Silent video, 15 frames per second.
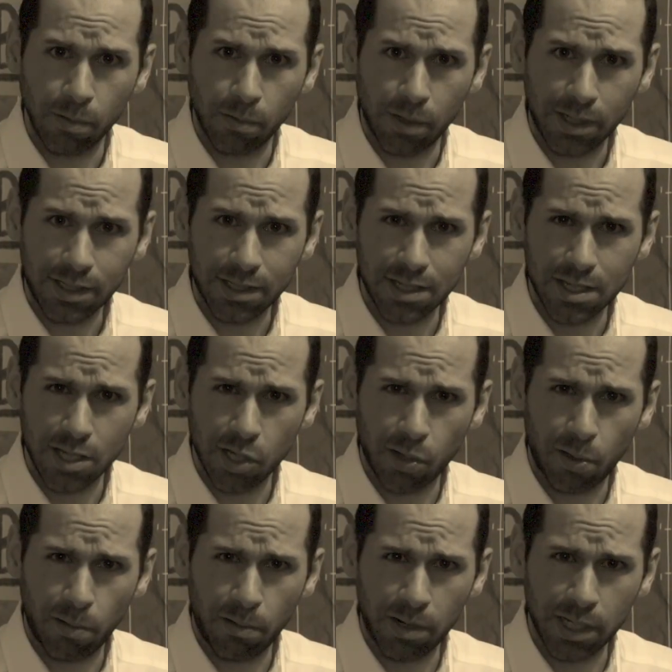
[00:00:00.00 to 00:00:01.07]
What in
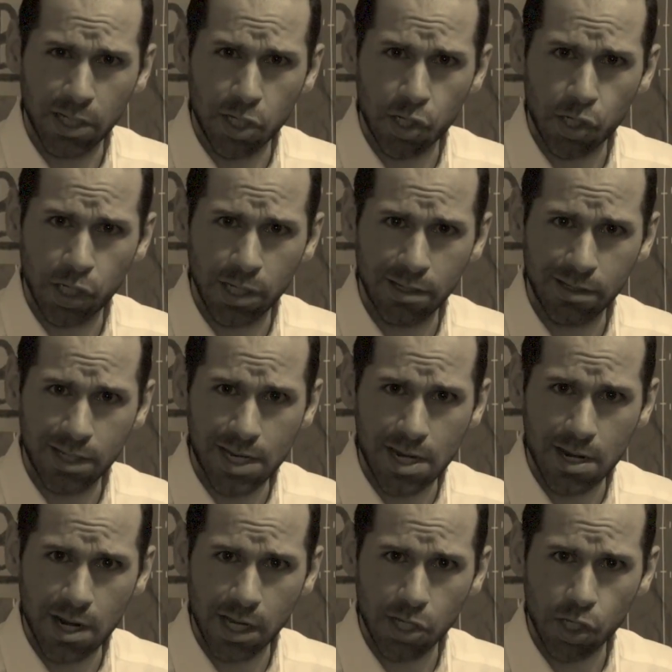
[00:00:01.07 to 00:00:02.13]
the holy cheesy
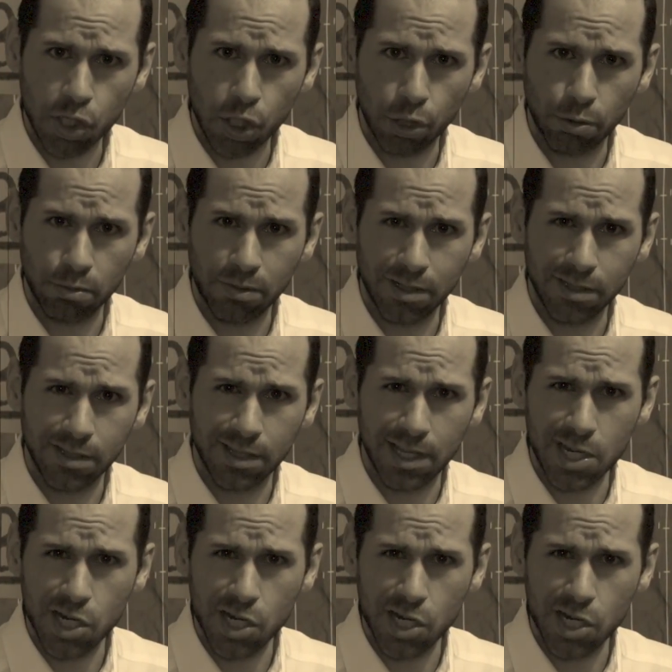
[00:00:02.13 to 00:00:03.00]
nacho does